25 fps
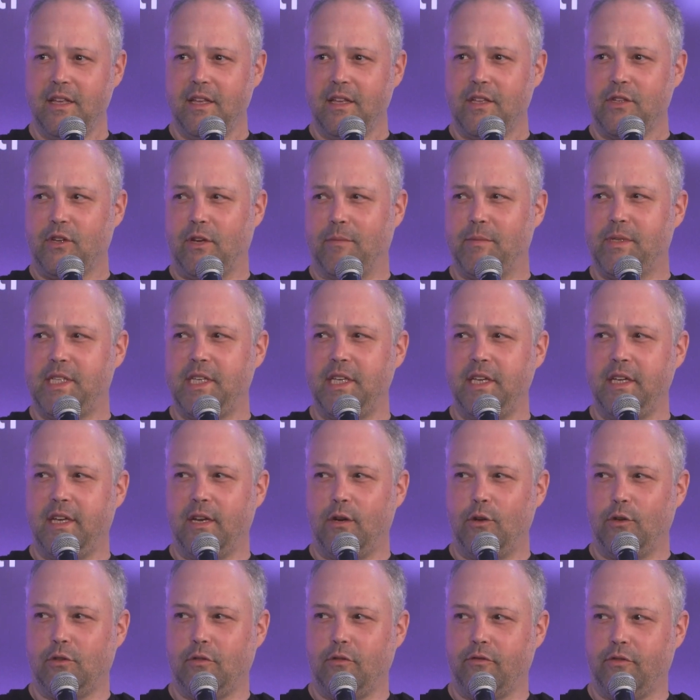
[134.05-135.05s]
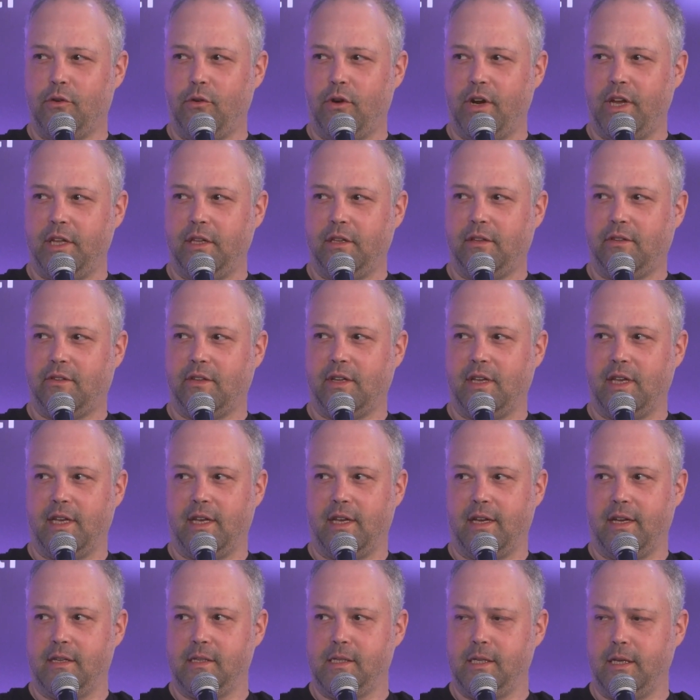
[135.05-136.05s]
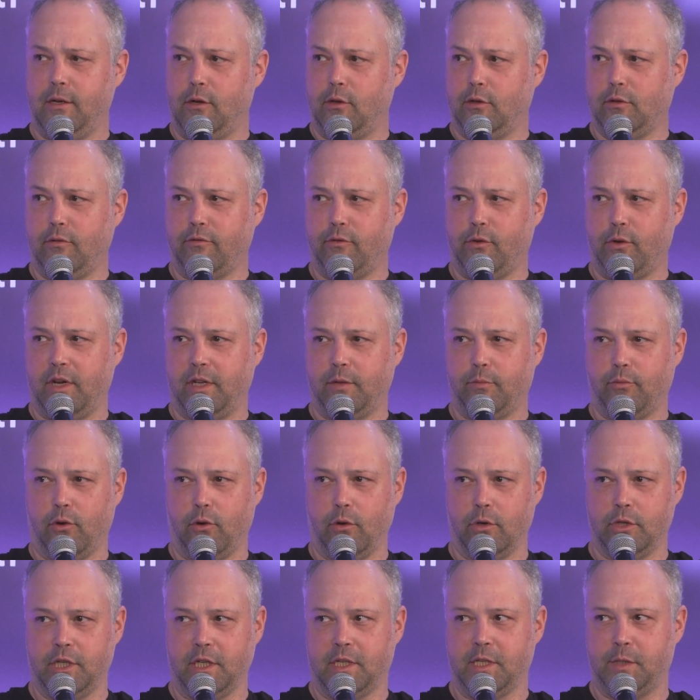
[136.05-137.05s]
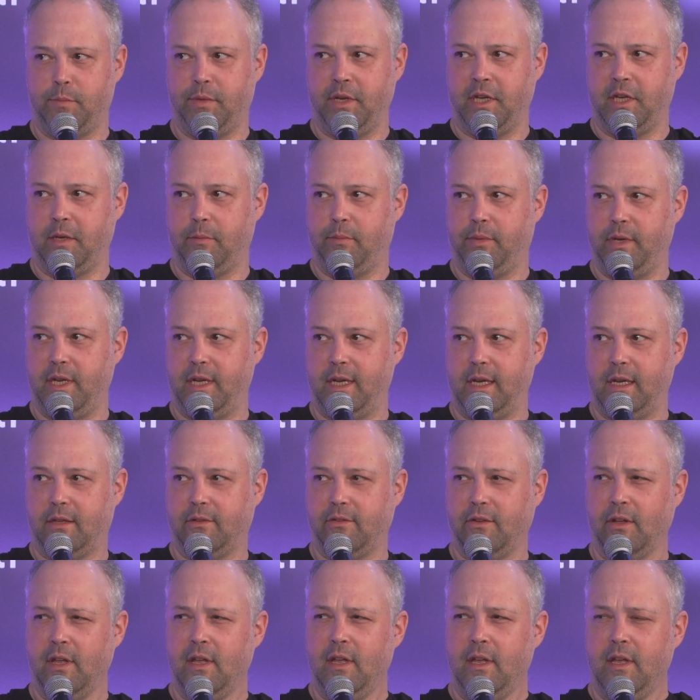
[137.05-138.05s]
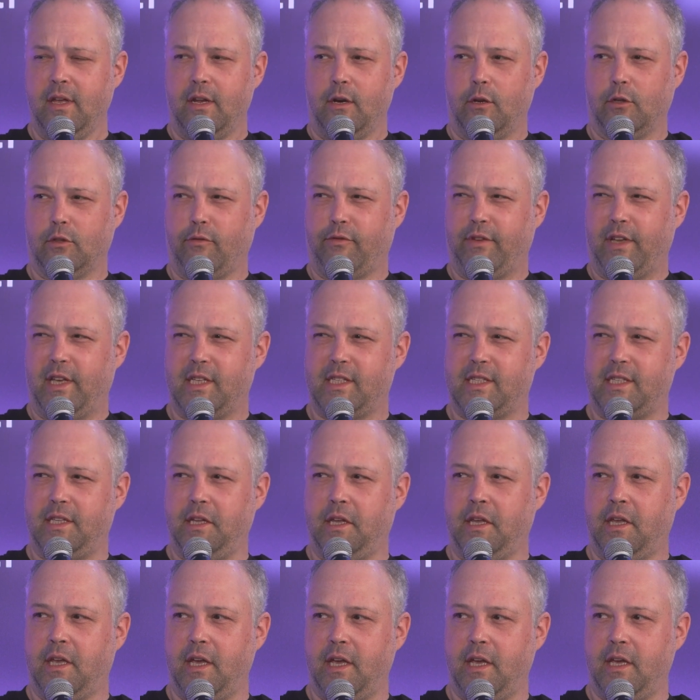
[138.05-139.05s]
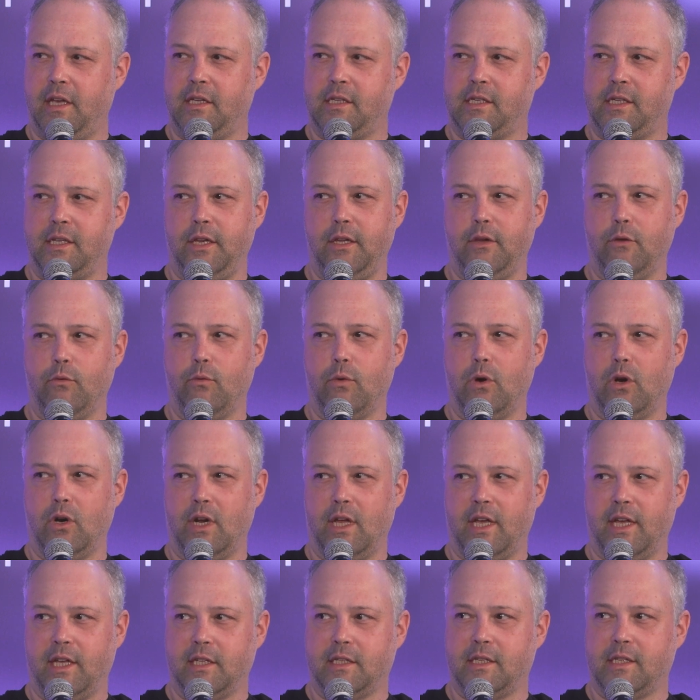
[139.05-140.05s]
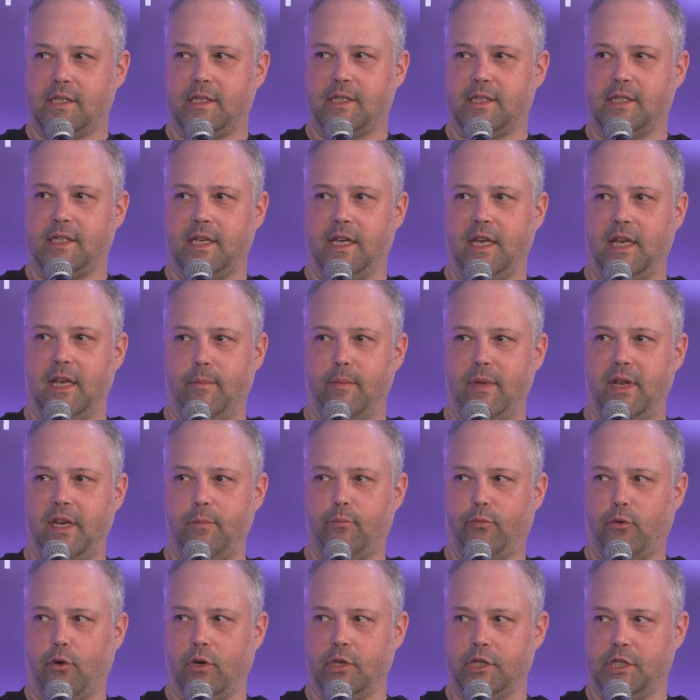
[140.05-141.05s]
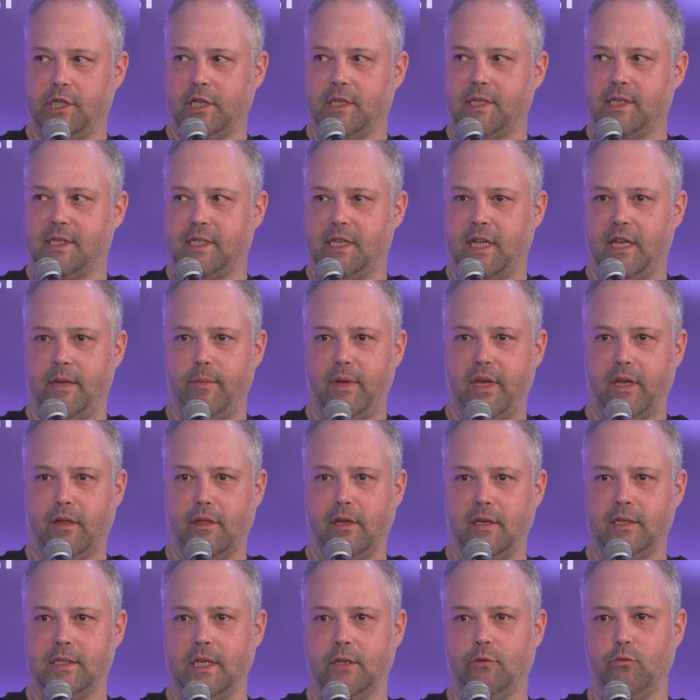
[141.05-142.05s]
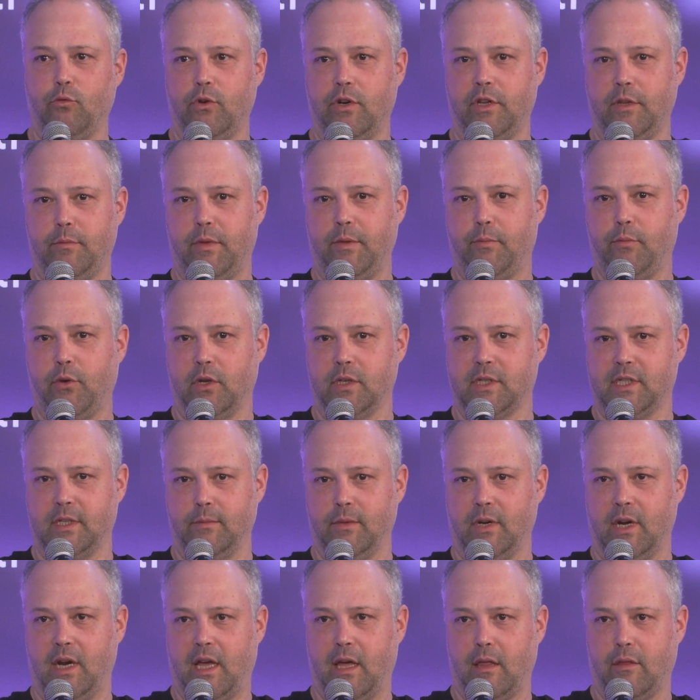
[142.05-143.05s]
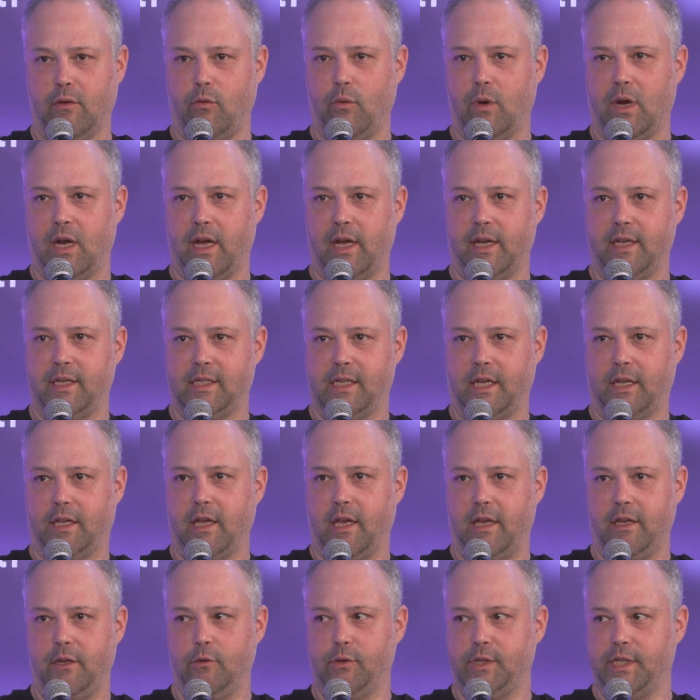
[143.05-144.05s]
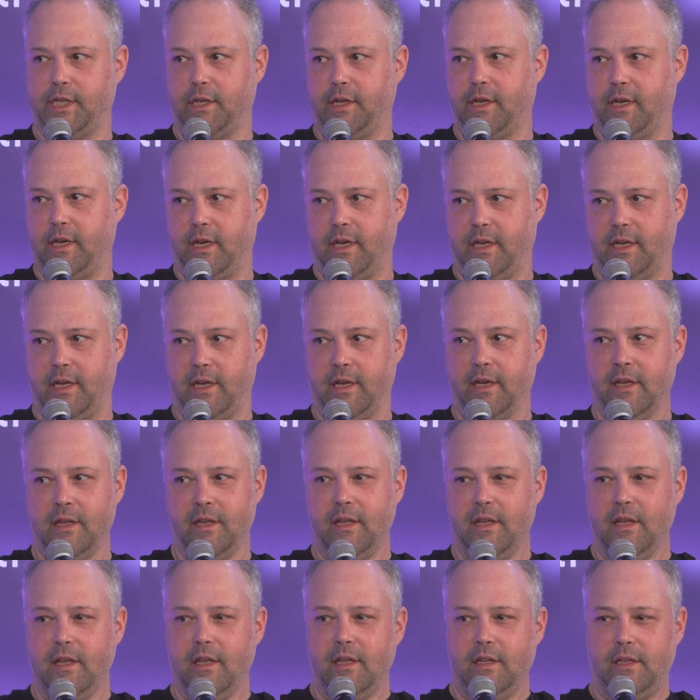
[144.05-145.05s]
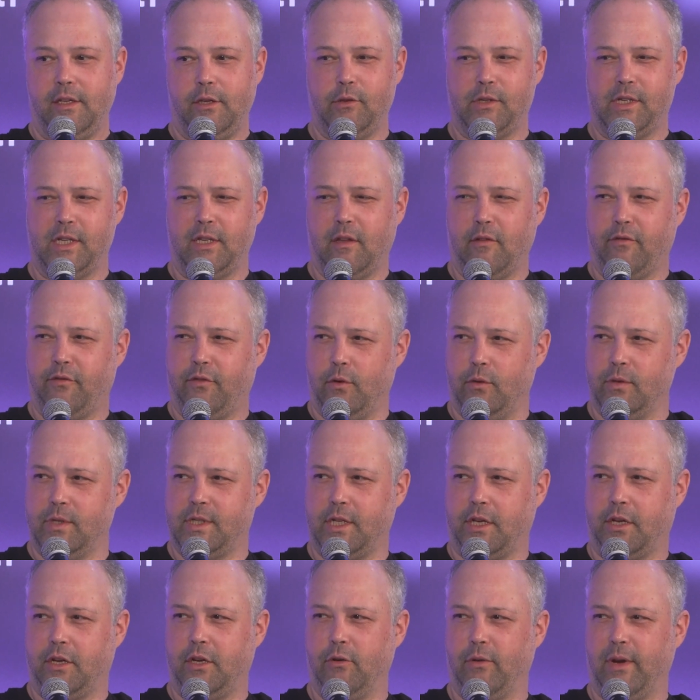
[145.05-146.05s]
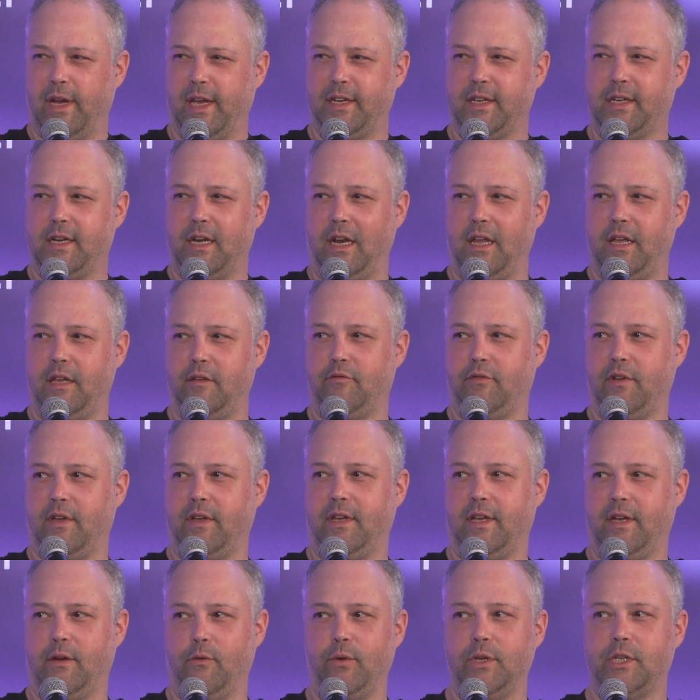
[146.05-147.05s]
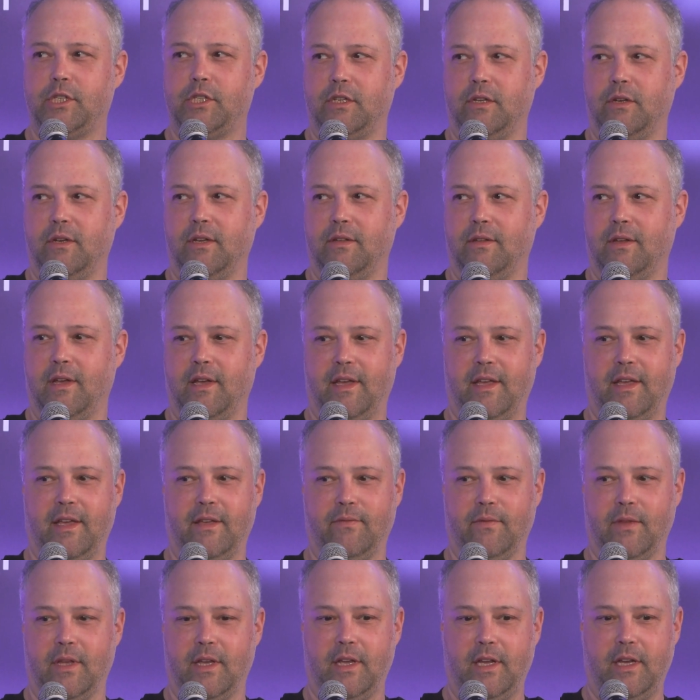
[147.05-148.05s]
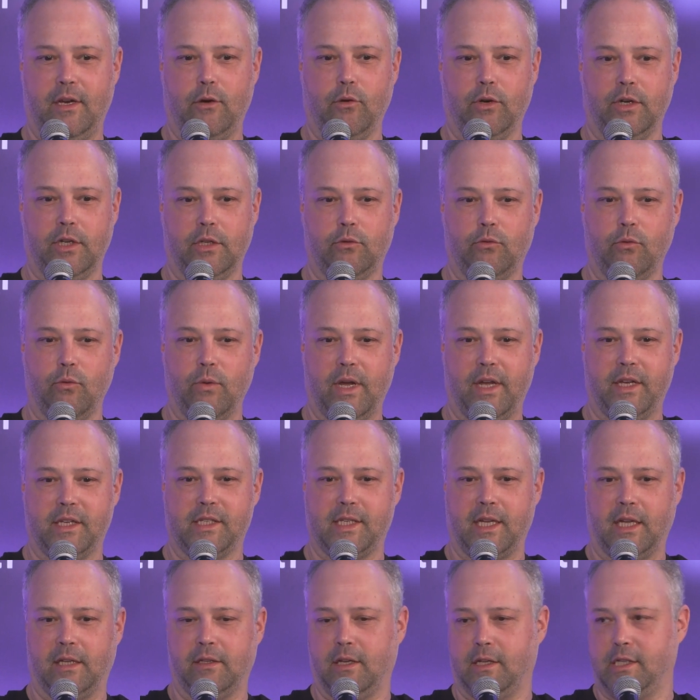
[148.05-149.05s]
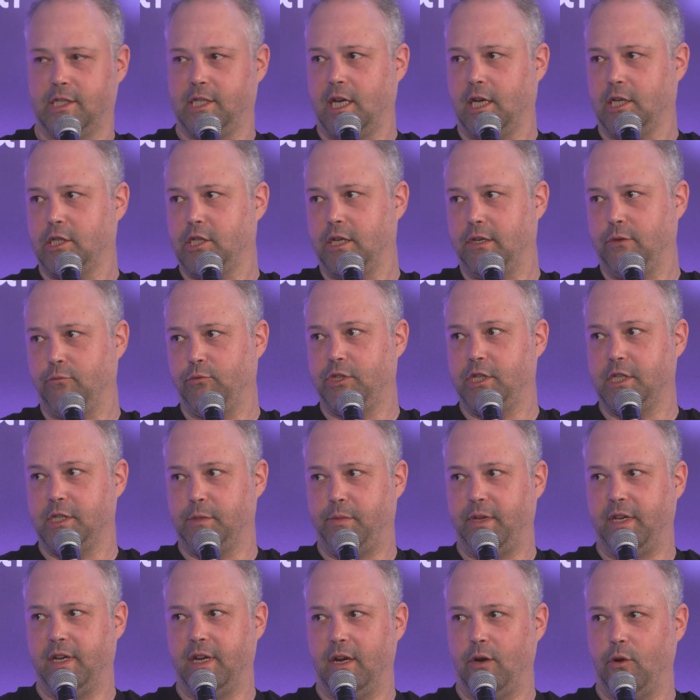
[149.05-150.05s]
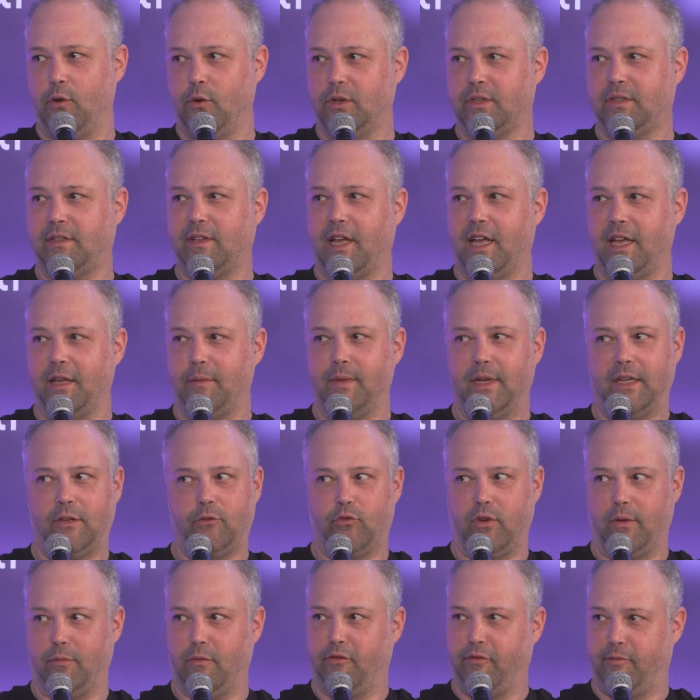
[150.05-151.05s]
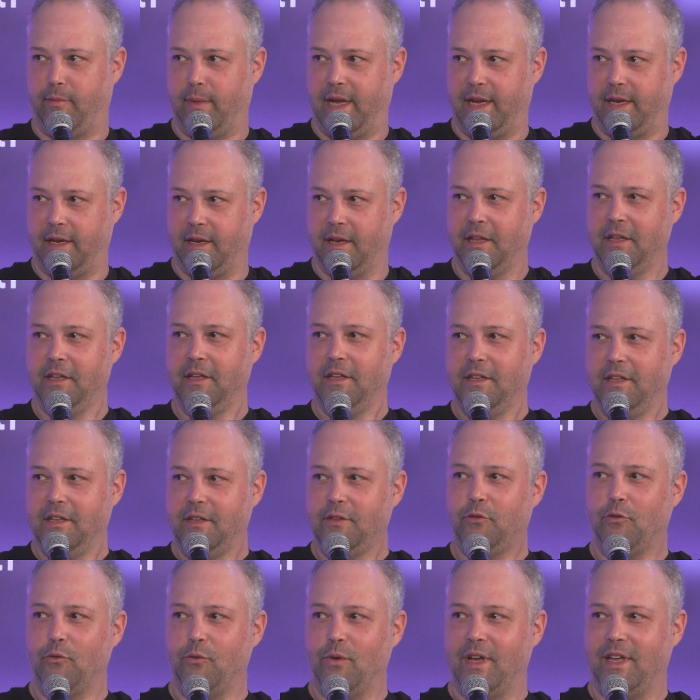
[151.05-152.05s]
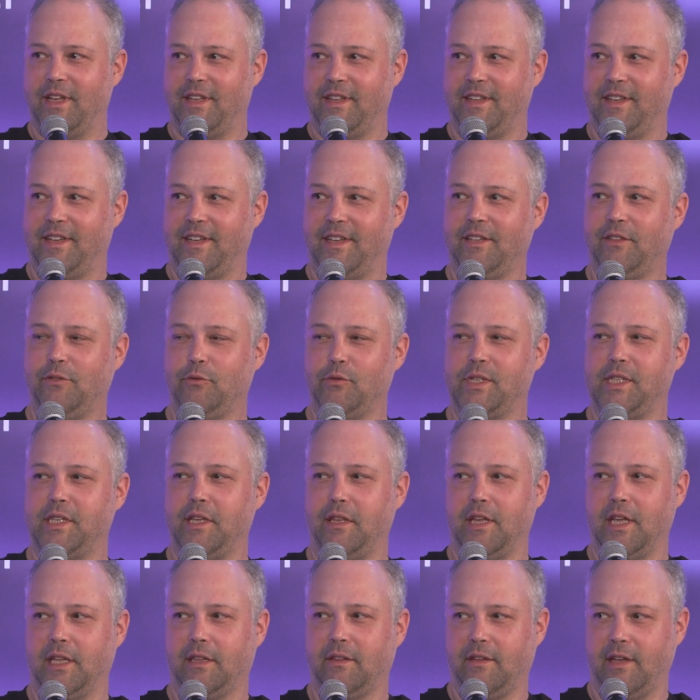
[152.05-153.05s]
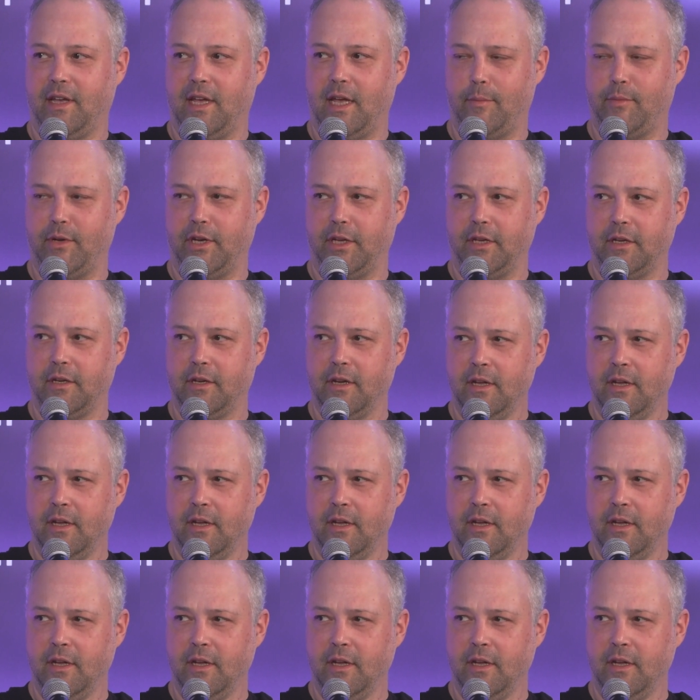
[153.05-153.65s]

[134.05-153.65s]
So I'm seeing a lot of great projects being built, a lot of SDKs, new wallets, many projects make things that wouldn't be possible otherwise, like using the phone secure enclave, which in order to sign transaction, which has been a long time a dream of mine to see that happening.